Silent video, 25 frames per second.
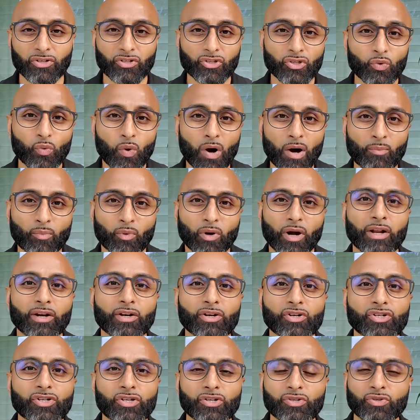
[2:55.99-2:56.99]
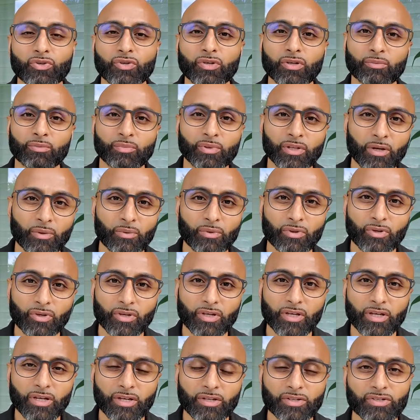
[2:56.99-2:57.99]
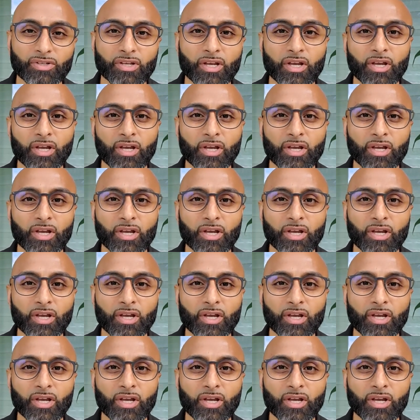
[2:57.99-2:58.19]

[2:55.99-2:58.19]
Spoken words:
Do you want more energy so you can play with your kids?